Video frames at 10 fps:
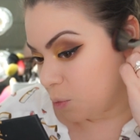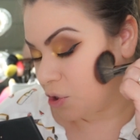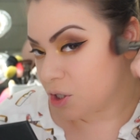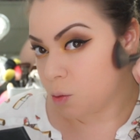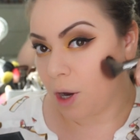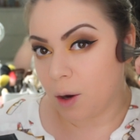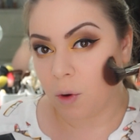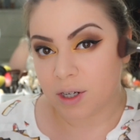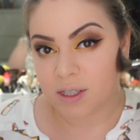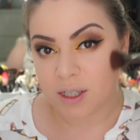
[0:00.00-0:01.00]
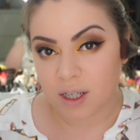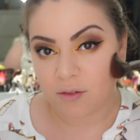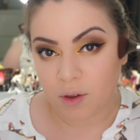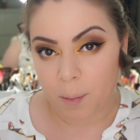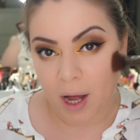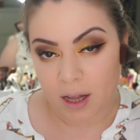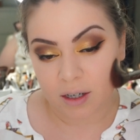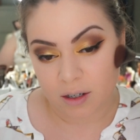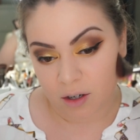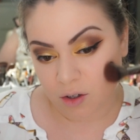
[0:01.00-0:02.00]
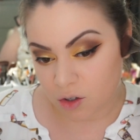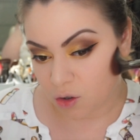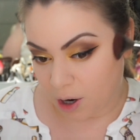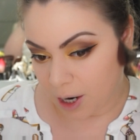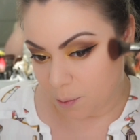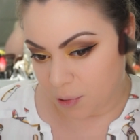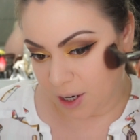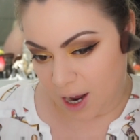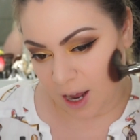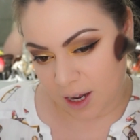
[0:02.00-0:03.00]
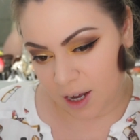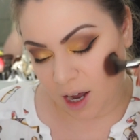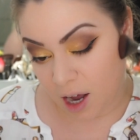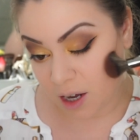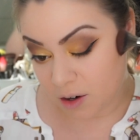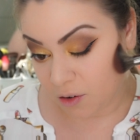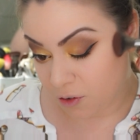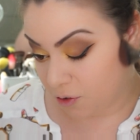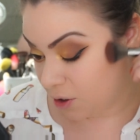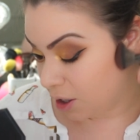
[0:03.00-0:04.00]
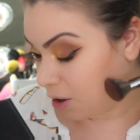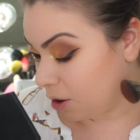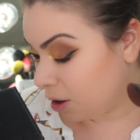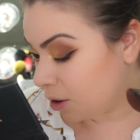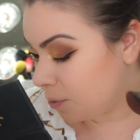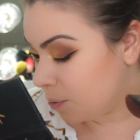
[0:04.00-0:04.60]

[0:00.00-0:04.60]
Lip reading: which is why I wanted to give the palette another try, but I kind of feel,